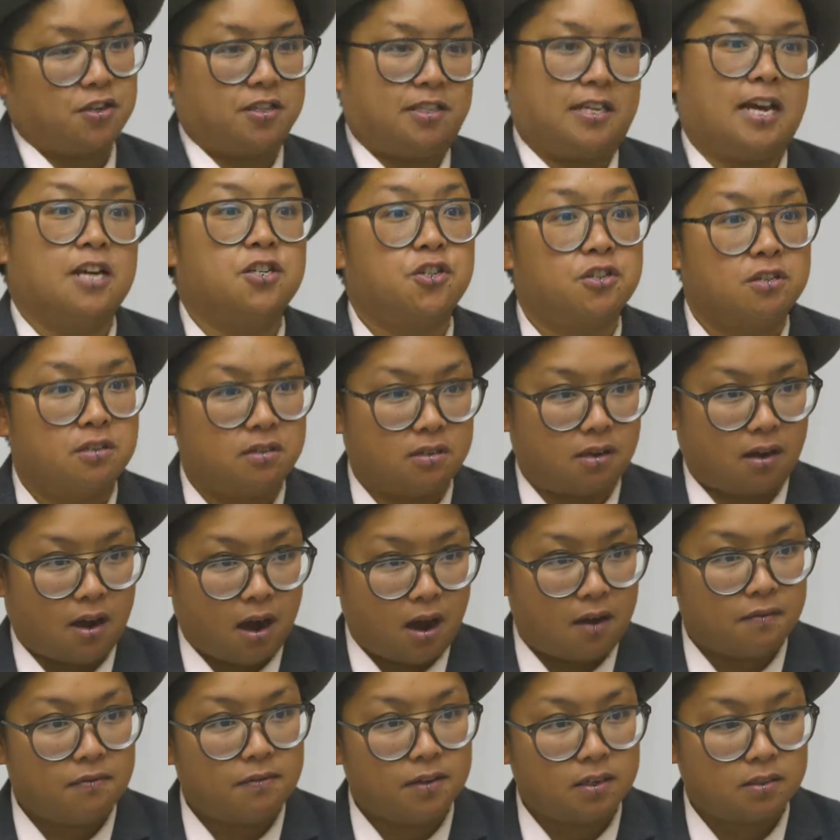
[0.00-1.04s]
are the tensions and
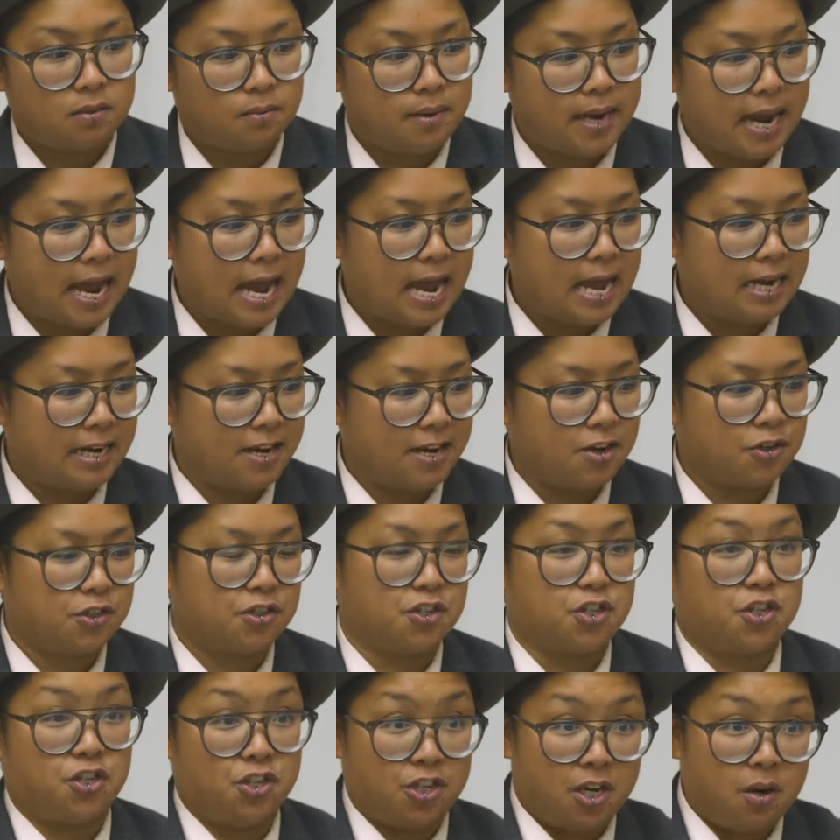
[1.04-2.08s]
conflicts we had.
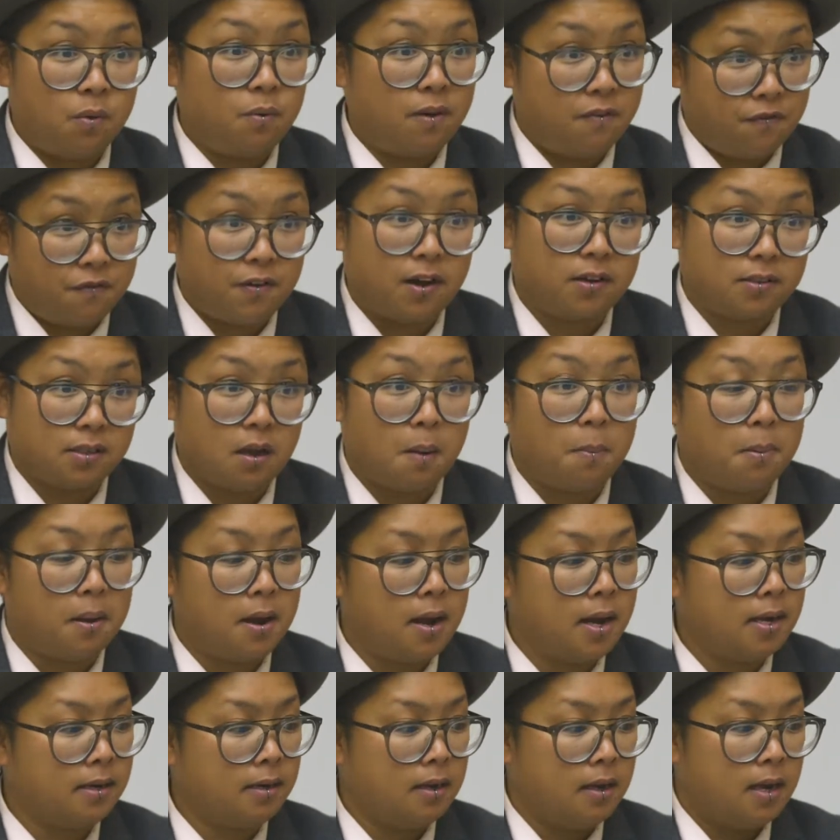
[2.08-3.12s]
Here's the shit we fucked up
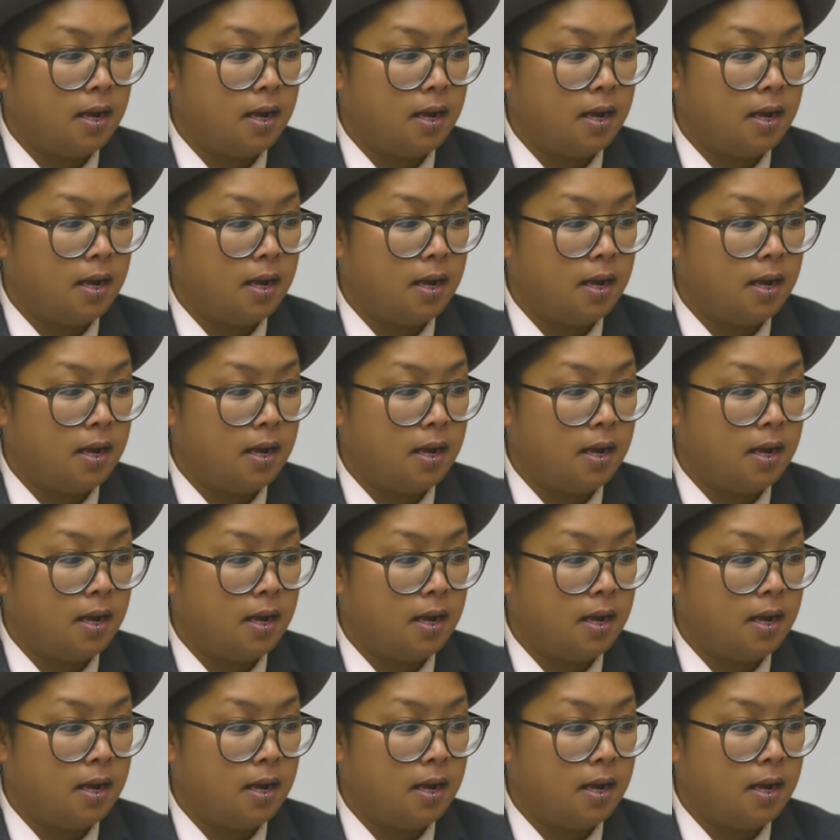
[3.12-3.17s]
on.